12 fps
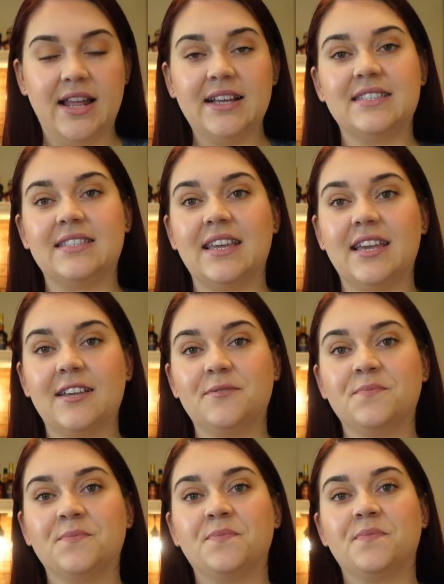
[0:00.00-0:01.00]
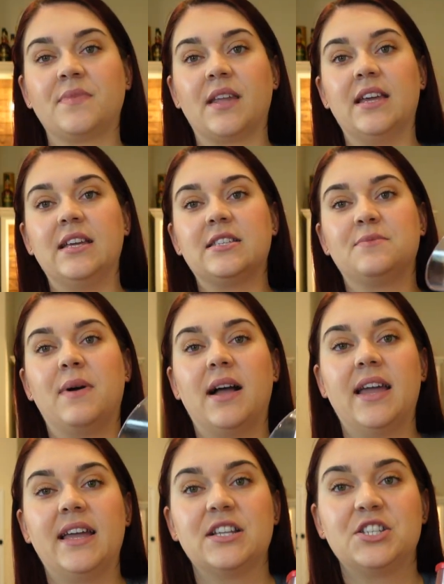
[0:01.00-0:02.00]
next thing is
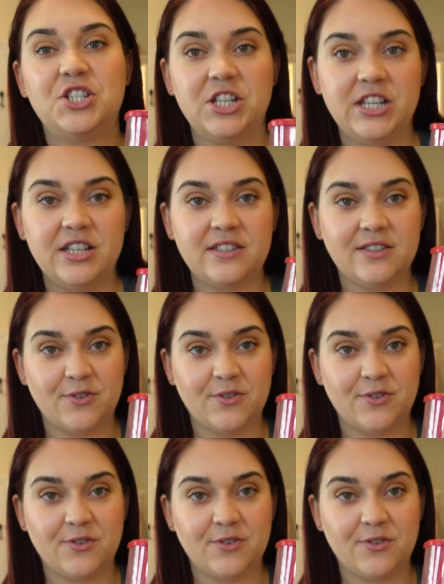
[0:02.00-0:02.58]
my cheese